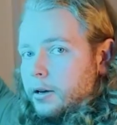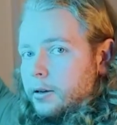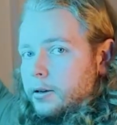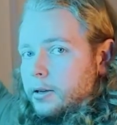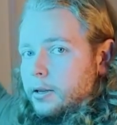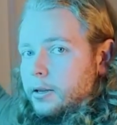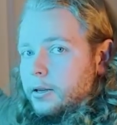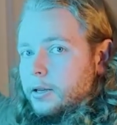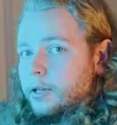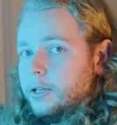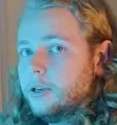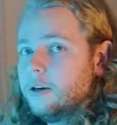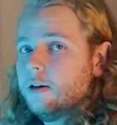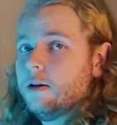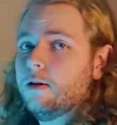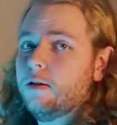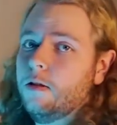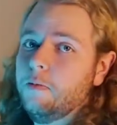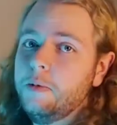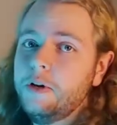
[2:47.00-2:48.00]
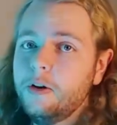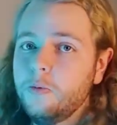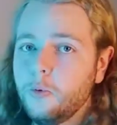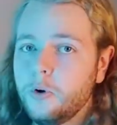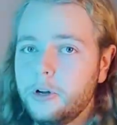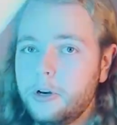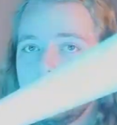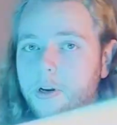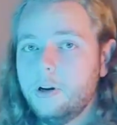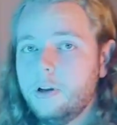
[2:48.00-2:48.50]
And then the mini
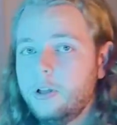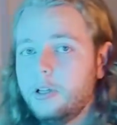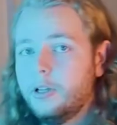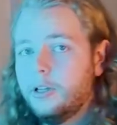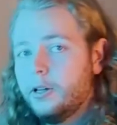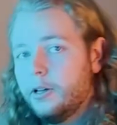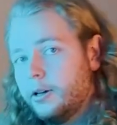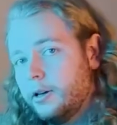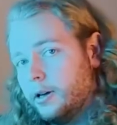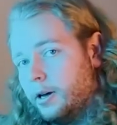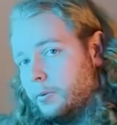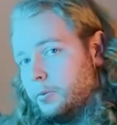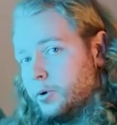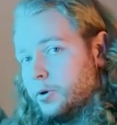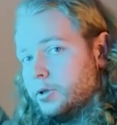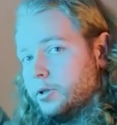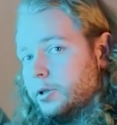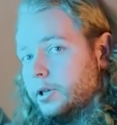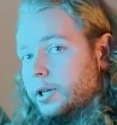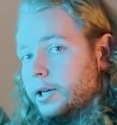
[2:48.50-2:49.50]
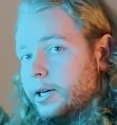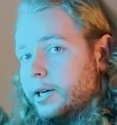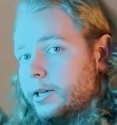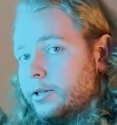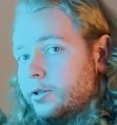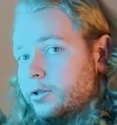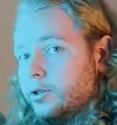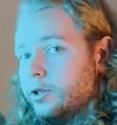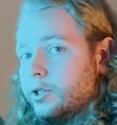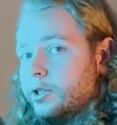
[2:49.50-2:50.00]
one, I personally like
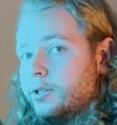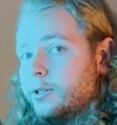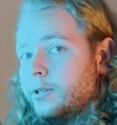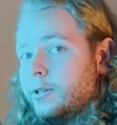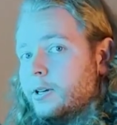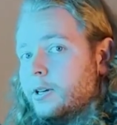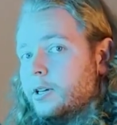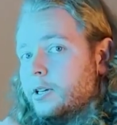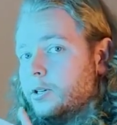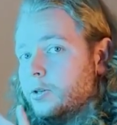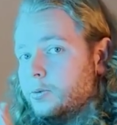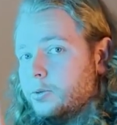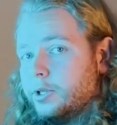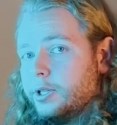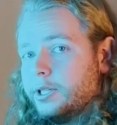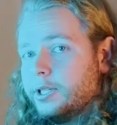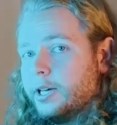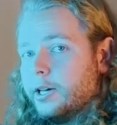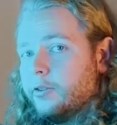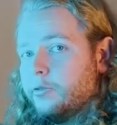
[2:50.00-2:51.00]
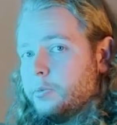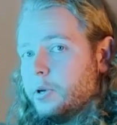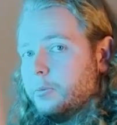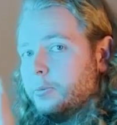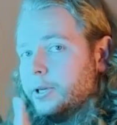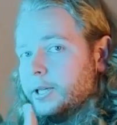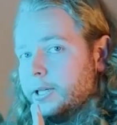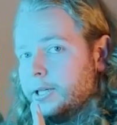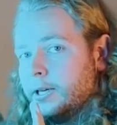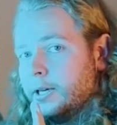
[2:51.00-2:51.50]
to just use the side of my
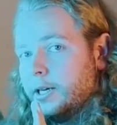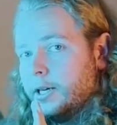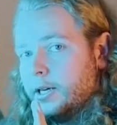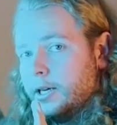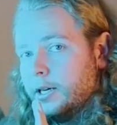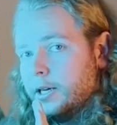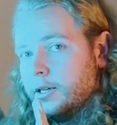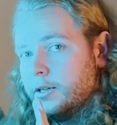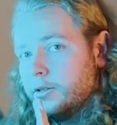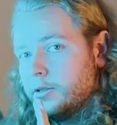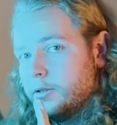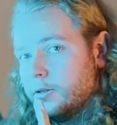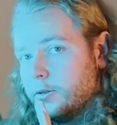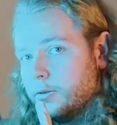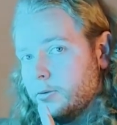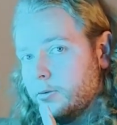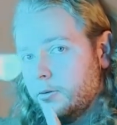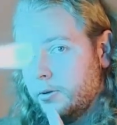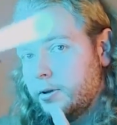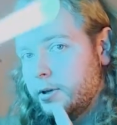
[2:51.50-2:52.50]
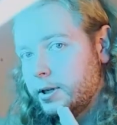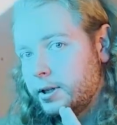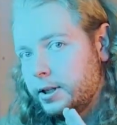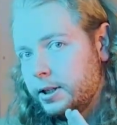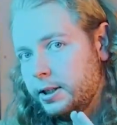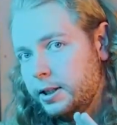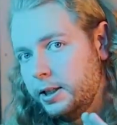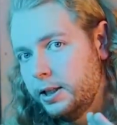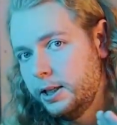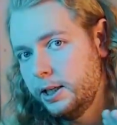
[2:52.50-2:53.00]
blade. So a
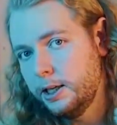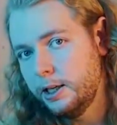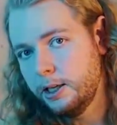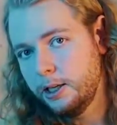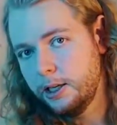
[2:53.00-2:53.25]
C.